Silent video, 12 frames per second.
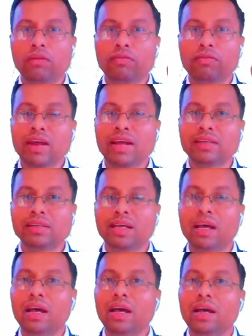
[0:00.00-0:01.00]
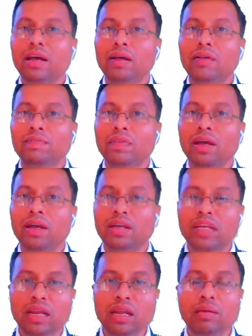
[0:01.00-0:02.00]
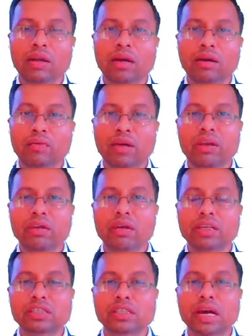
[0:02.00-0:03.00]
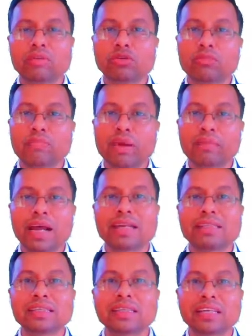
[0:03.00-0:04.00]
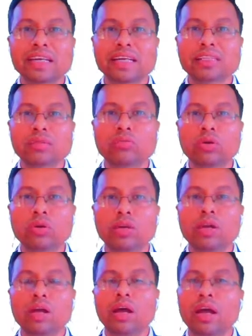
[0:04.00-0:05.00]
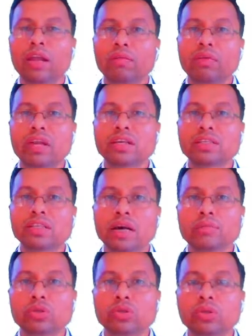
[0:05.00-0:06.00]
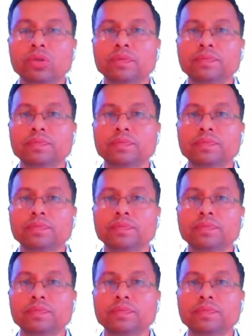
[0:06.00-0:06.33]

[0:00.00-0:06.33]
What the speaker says: friends, delivery, when it comes to memorizing the text mode and when it comes to